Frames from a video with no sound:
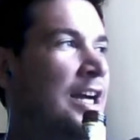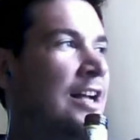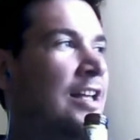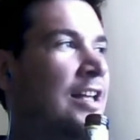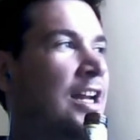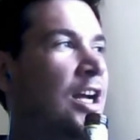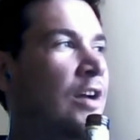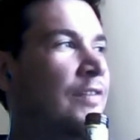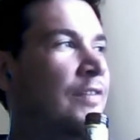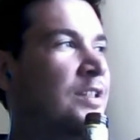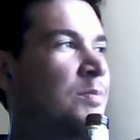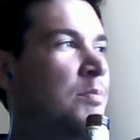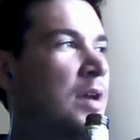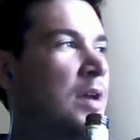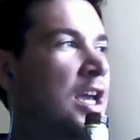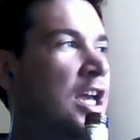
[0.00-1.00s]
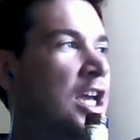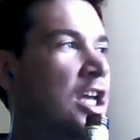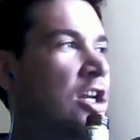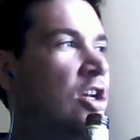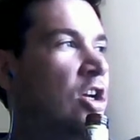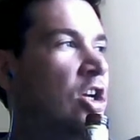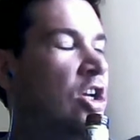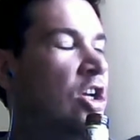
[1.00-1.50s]
Holly and Elvis
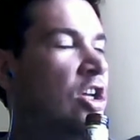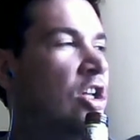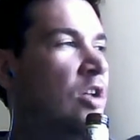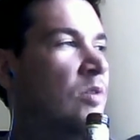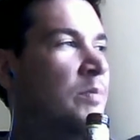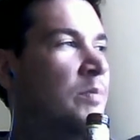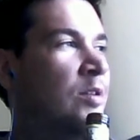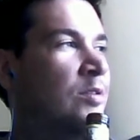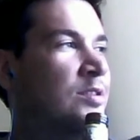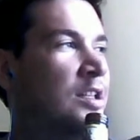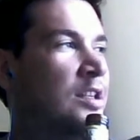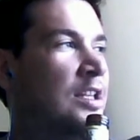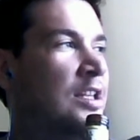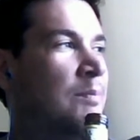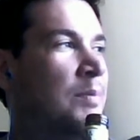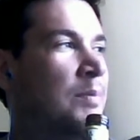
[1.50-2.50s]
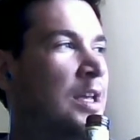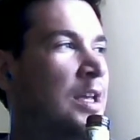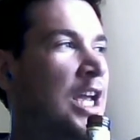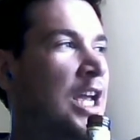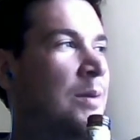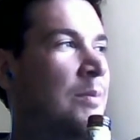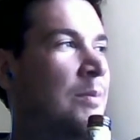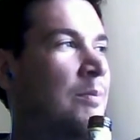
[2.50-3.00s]
made music that
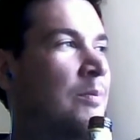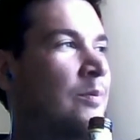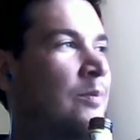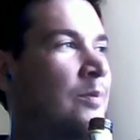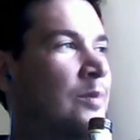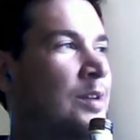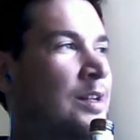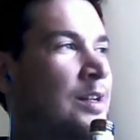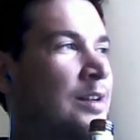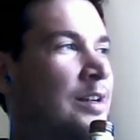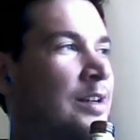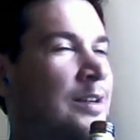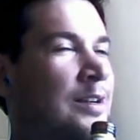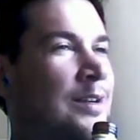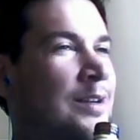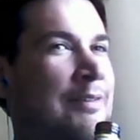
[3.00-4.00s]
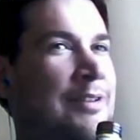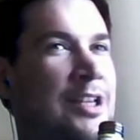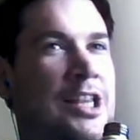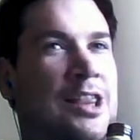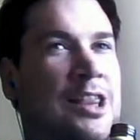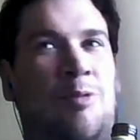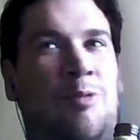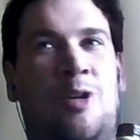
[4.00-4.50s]
became, I mean,
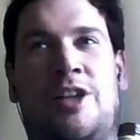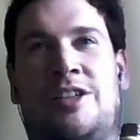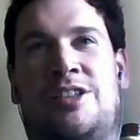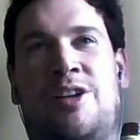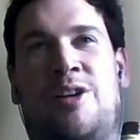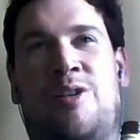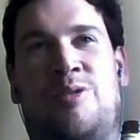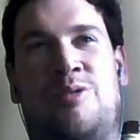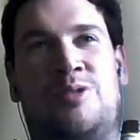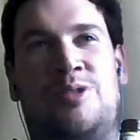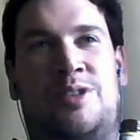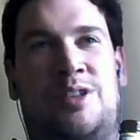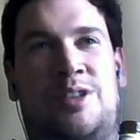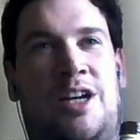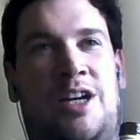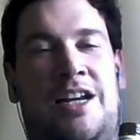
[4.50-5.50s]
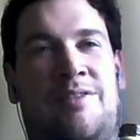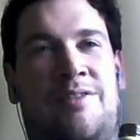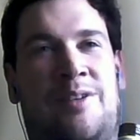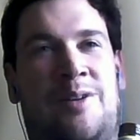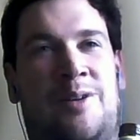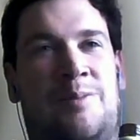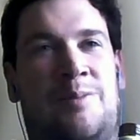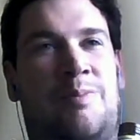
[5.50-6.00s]
like the Rolling Stones kind of
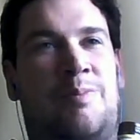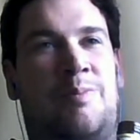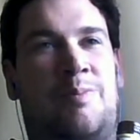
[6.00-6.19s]
were